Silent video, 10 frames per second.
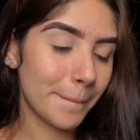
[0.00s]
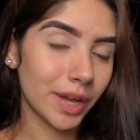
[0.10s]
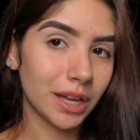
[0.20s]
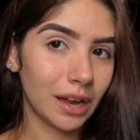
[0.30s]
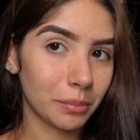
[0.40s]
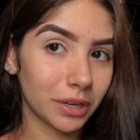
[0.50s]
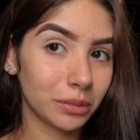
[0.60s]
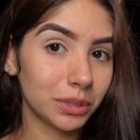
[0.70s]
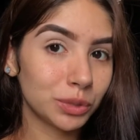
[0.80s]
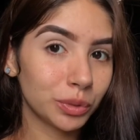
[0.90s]
but I'm gonna
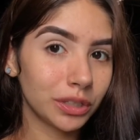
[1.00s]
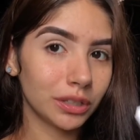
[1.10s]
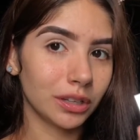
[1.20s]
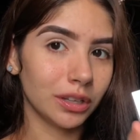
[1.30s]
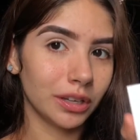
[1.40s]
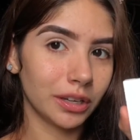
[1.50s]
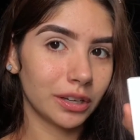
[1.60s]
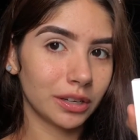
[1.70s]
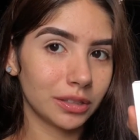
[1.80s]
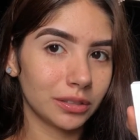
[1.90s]
be doing a
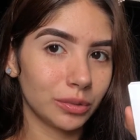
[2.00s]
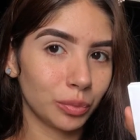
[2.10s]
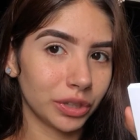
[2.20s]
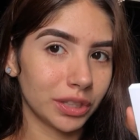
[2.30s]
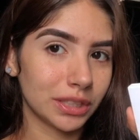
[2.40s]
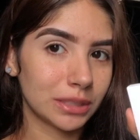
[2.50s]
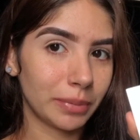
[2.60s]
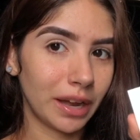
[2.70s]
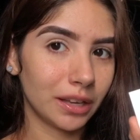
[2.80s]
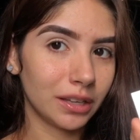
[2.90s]
look with this
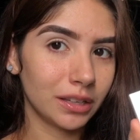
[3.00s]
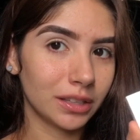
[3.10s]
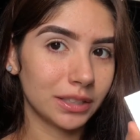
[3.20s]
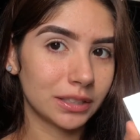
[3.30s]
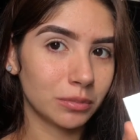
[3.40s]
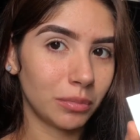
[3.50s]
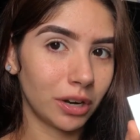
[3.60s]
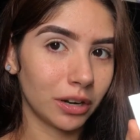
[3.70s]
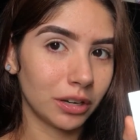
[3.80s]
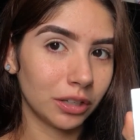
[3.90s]
palette. It's a
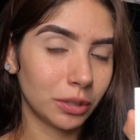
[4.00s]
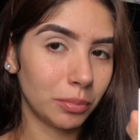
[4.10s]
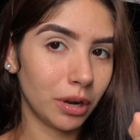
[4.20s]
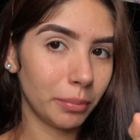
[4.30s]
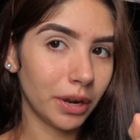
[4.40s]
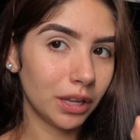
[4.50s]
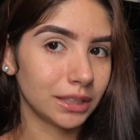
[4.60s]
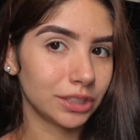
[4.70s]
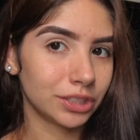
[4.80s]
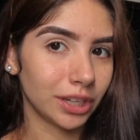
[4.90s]
more color pop palette.
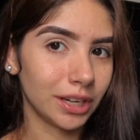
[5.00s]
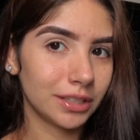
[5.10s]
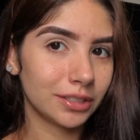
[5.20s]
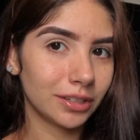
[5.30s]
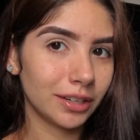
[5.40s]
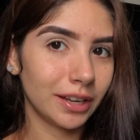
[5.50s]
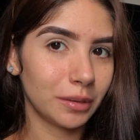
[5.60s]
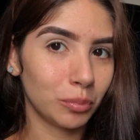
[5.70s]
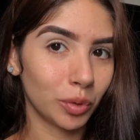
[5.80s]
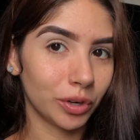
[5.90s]
The shades are
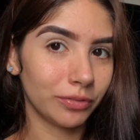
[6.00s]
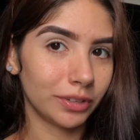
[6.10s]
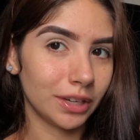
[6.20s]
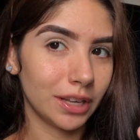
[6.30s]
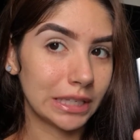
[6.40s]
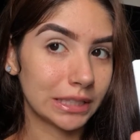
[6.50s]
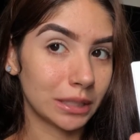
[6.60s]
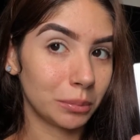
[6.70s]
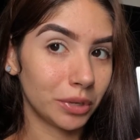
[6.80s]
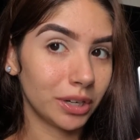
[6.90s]
like more for like
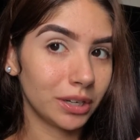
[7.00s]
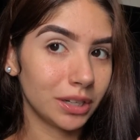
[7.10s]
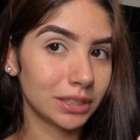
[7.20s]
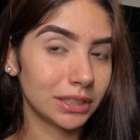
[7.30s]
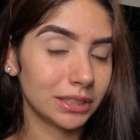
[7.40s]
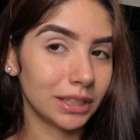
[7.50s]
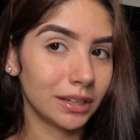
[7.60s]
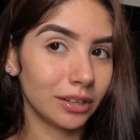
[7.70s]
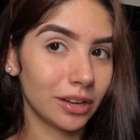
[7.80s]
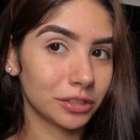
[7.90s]
summer because it did
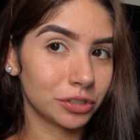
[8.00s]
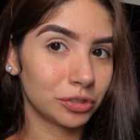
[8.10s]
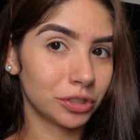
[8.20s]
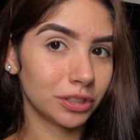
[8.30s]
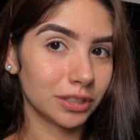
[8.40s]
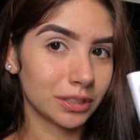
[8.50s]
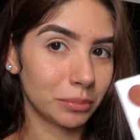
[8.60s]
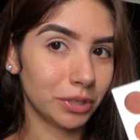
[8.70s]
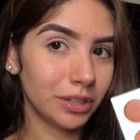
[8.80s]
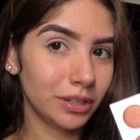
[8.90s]
launch during the summer.